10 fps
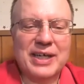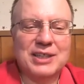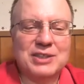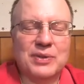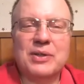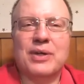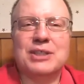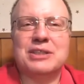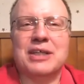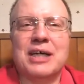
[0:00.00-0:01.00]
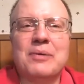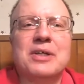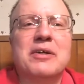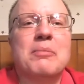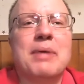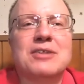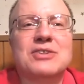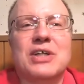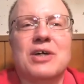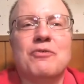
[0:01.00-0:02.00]
I guess one question I wanted to
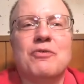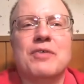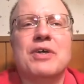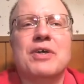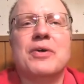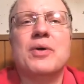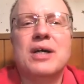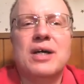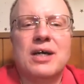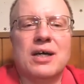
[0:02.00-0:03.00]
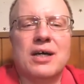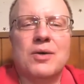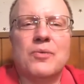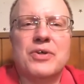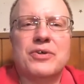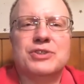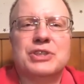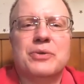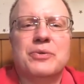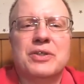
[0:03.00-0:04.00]
bounce off of you. Uh, when you're
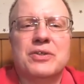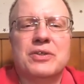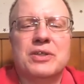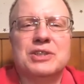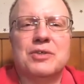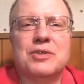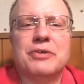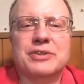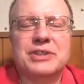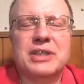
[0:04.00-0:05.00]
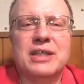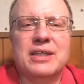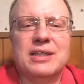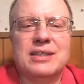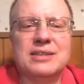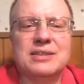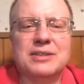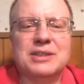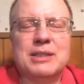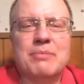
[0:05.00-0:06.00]
showing the silvers, is there
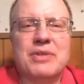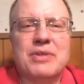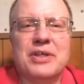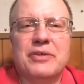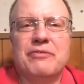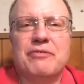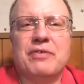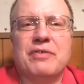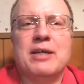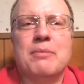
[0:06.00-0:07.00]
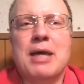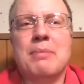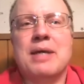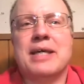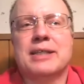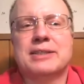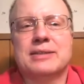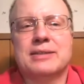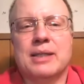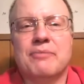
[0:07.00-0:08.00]
something that you find that maybe
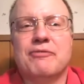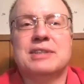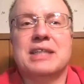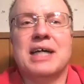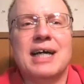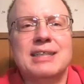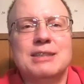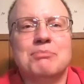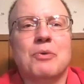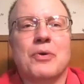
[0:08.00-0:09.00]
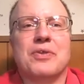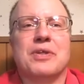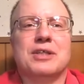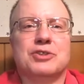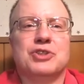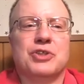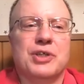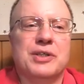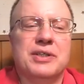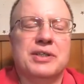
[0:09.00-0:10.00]
gets emphasized more than it should in the